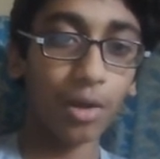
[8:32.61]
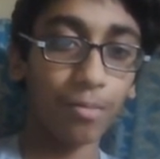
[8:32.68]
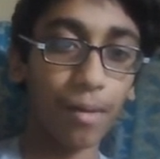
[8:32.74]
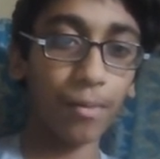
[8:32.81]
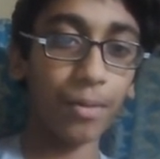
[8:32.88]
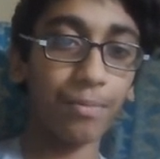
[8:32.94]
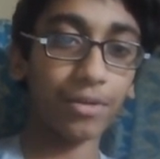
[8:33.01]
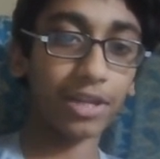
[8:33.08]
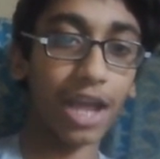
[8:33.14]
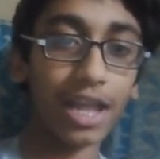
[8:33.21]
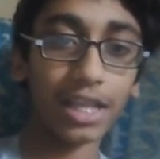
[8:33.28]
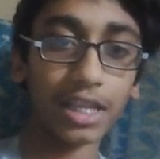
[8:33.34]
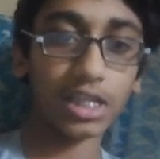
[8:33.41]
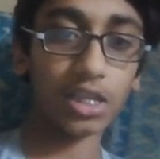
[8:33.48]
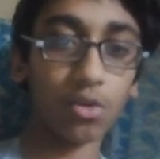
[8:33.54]
but we
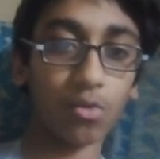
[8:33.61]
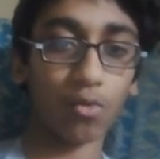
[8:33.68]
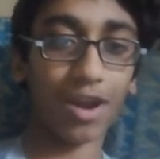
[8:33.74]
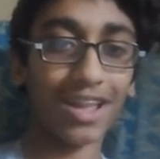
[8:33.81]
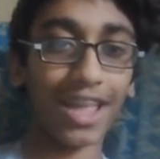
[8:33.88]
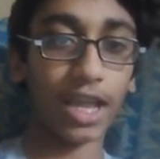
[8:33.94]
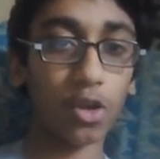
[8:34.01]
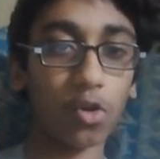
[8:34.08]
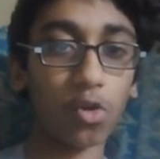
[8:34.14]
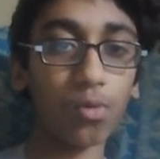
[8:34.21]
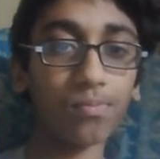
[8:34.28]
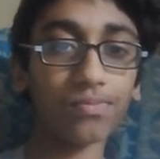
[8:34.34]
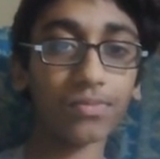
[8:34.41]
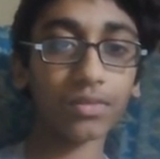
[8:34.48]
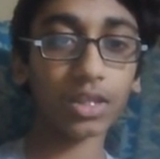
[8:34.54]
pretend this is a right
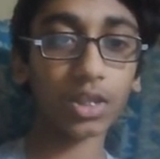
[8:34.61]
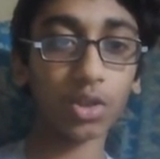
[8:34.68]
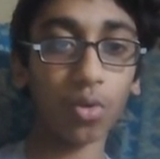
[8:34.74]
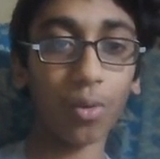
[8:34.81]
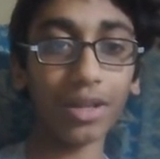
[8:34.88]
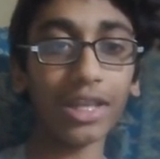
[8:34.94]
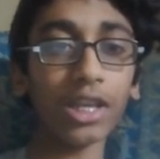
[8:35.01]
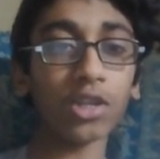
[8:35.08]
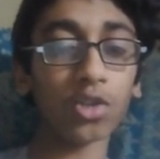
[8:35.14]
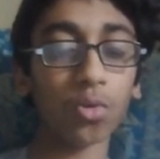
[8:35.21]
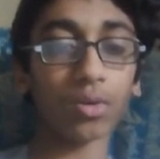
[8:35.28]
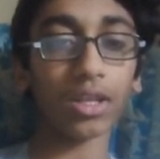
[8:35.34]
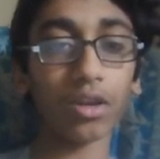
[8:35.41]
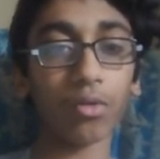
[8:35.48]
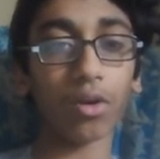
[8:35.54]
angle. 20 and
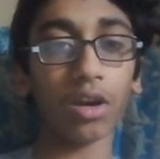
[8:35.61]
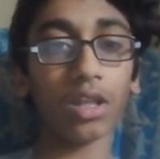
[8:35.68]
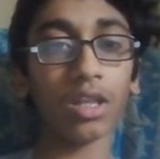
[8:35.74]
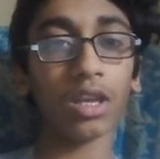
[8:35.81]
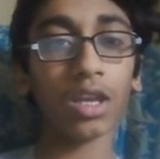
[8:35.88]
21.